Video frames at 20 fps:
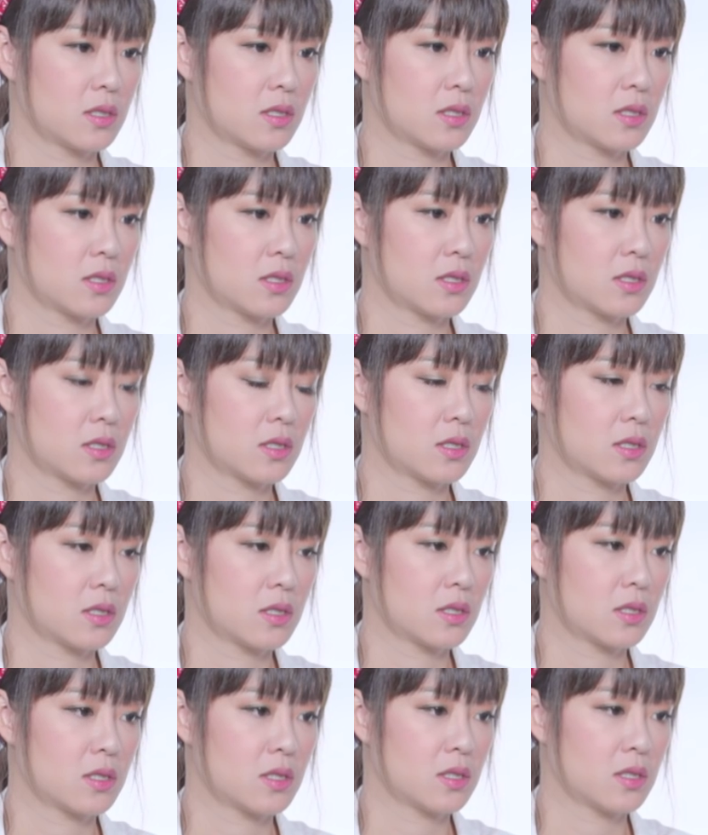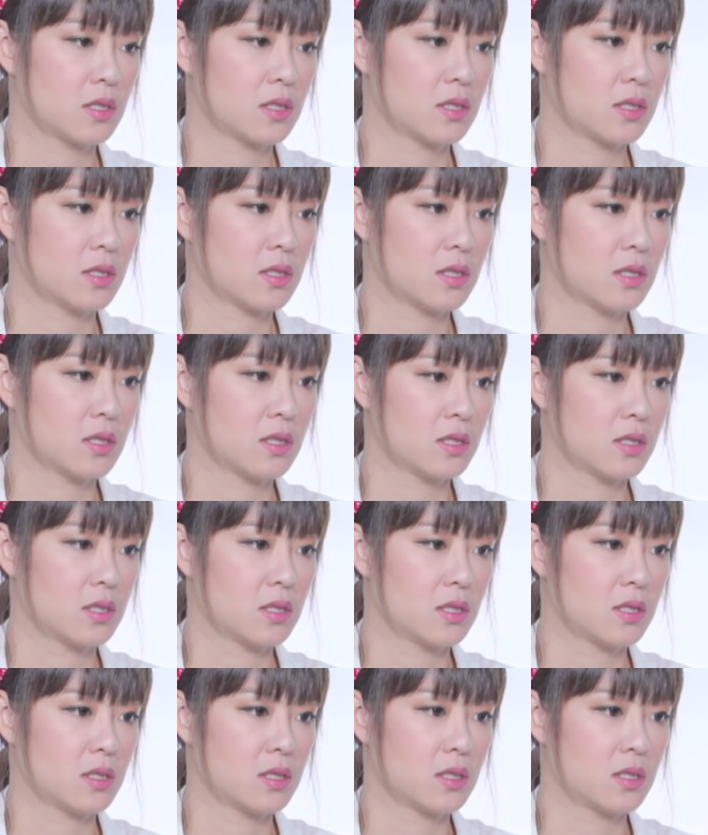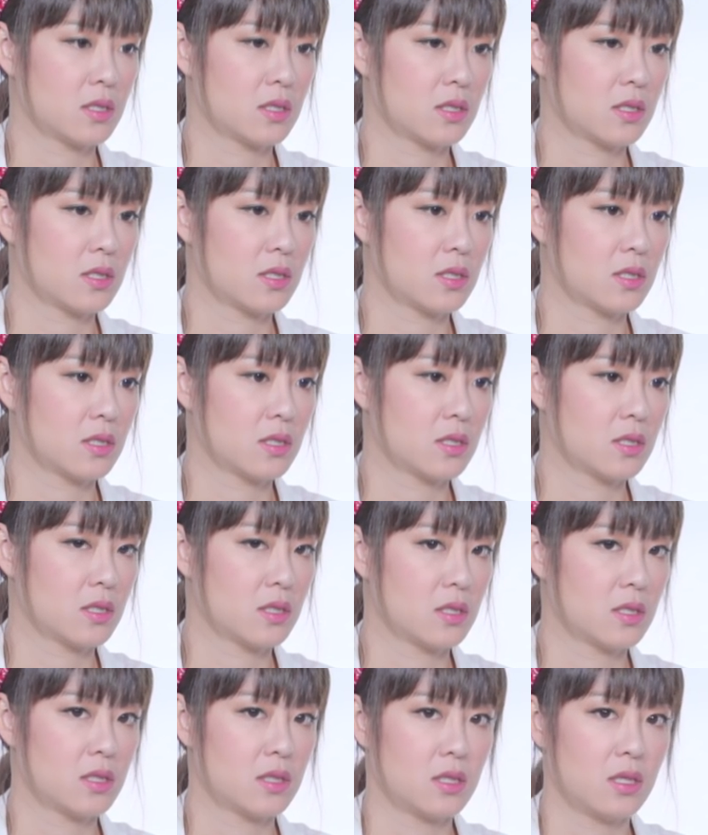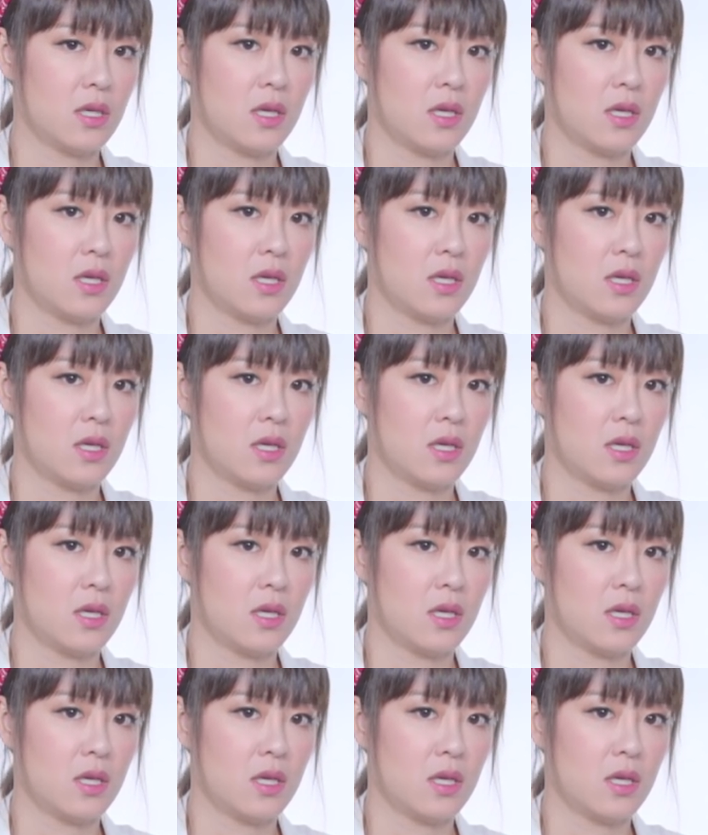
No words are spoken by the person on screen.